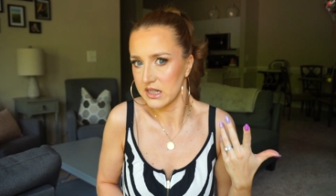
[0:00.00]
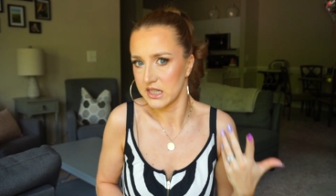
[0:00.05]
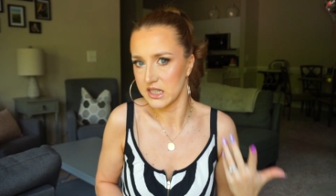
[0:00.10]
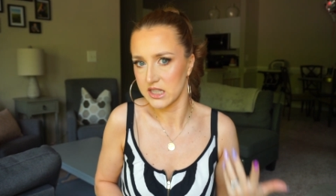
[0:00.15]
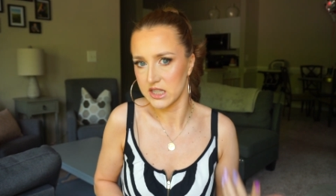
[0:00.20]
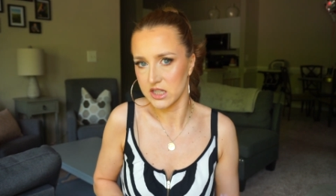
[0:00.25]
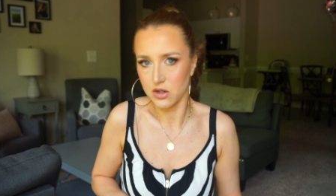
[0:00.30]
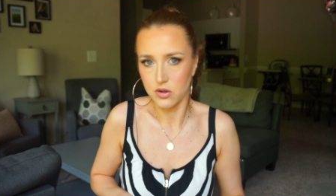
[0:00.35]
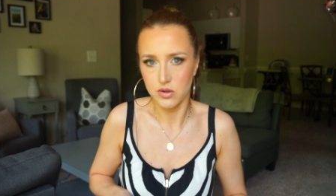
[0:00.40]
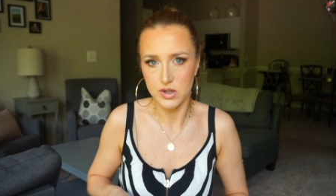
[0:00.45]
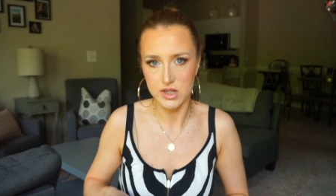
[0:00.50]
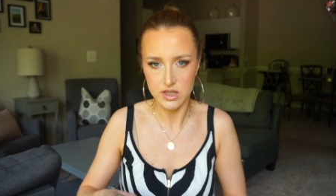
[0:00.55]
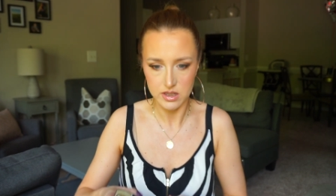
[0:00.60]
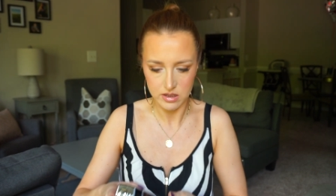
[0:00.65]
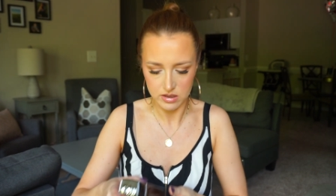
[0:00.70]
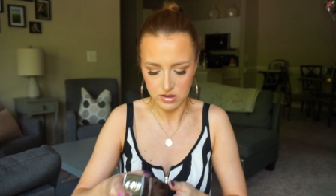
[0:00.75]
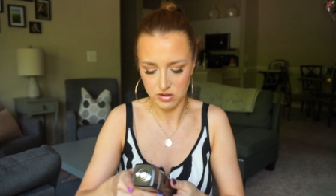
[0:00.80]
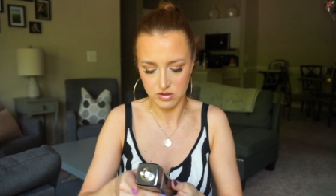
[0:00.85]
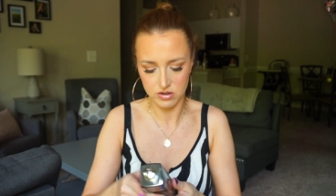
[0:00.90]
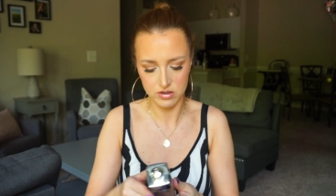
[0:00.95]
Let's go ahead
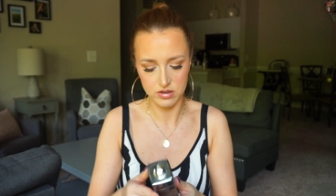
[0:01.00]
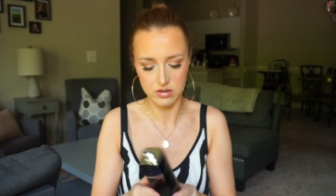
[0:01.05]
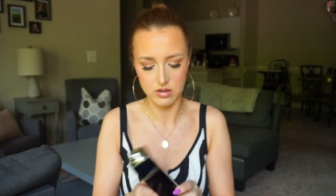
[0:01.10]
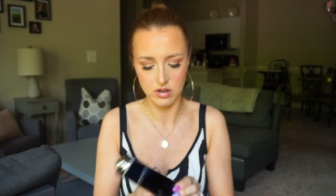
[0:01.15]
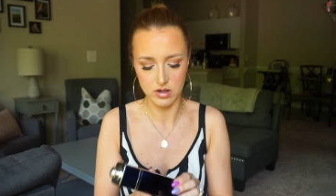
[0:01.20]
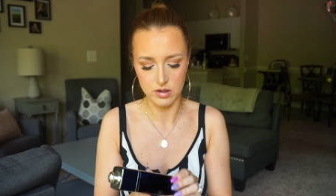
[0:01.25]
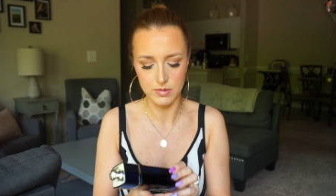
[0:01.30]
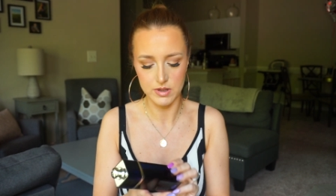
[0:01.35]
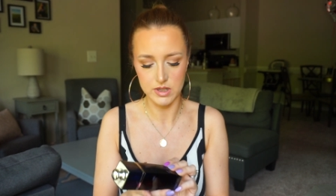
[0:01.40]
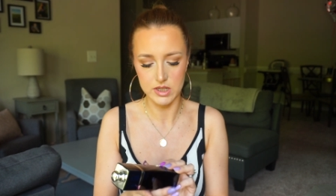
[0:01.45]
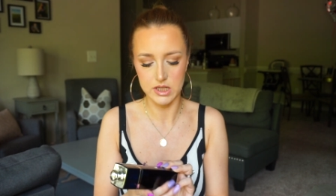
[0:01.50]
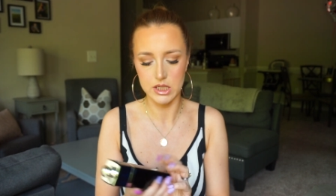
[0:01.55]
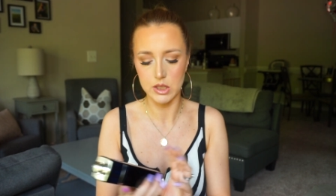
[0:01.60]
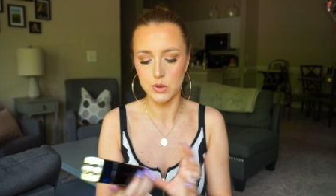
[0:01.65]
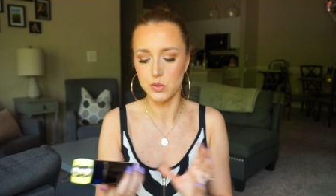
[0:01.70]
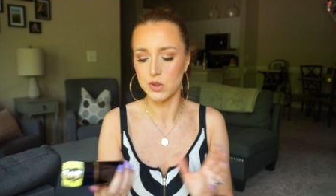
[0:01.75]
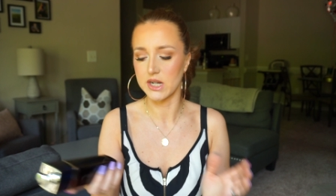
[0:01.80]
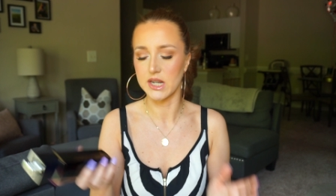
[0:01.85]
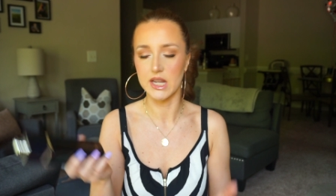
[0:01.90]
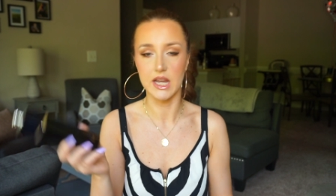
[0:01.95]
and just talk about
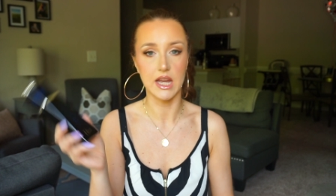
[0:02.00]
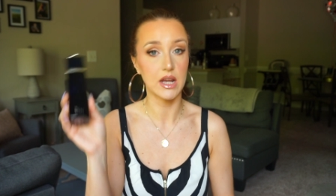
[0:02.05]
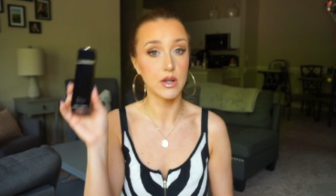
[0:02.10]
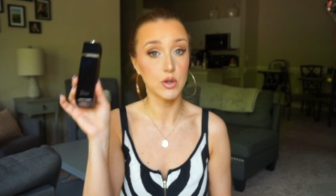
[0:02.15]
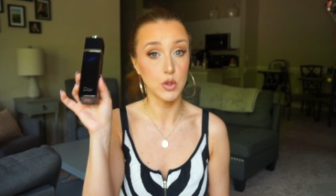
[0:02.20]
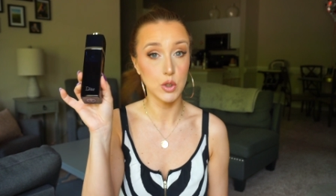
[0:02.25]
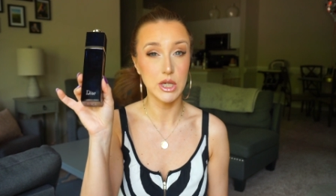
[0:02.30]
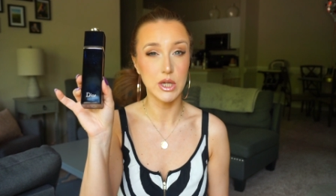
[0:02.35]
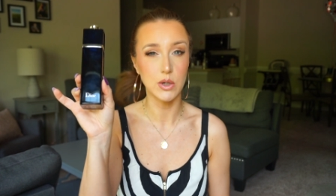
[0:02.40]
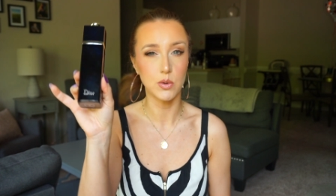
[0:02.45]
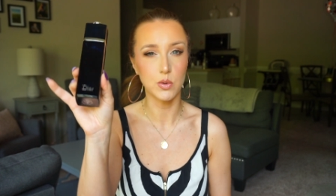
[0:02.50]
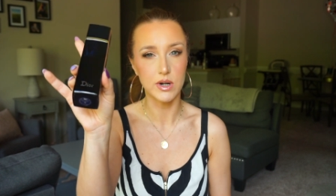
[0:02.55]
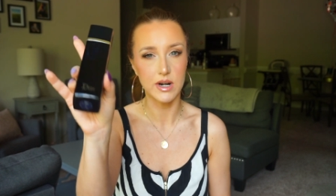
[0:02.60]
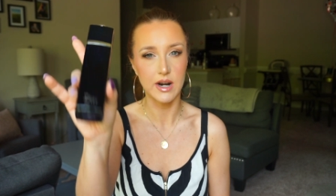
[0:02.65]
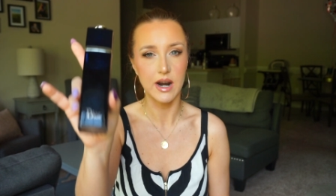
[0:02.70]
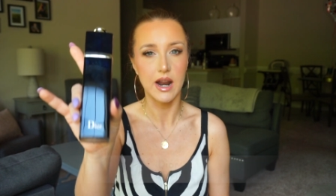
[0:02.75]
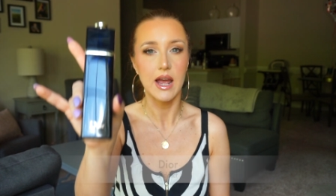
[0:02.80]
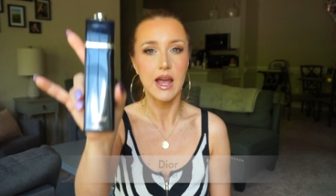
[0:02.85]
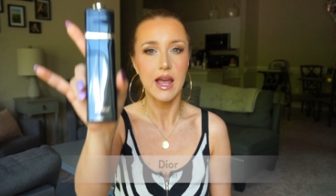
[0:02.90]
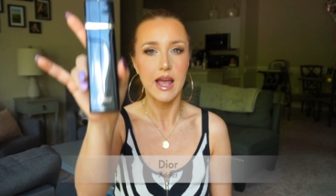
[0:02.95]
Dior Addict.
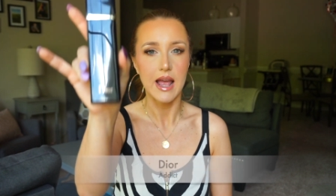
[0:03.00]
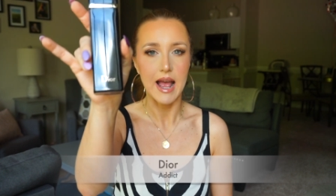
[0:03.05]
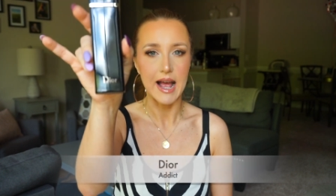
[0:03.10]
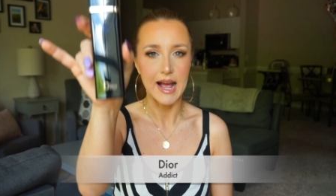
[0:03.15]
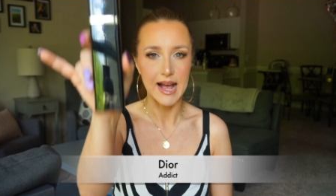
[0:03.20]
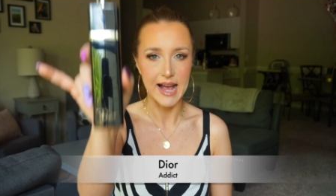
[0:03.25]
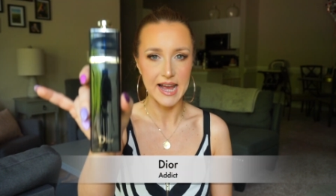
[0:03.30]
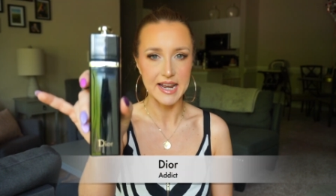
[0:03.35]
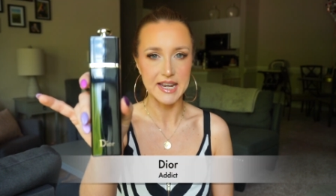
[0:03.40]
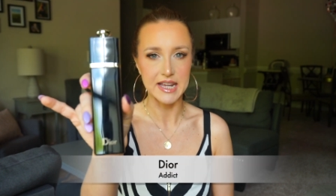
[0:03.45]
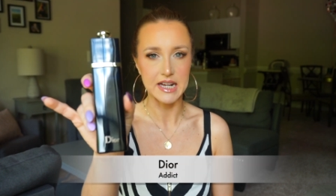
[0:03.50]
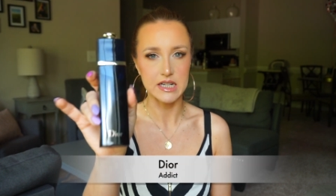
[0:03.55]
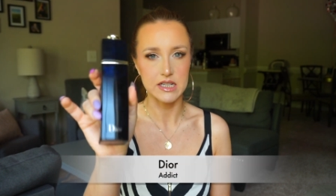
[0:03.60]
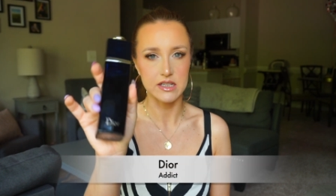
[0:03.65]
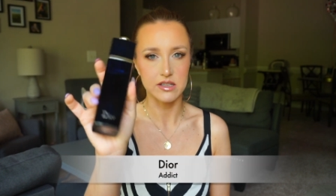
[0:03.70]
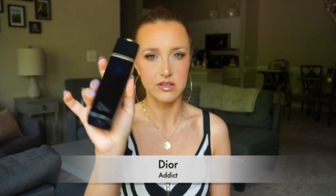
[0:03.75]
Dior Addict.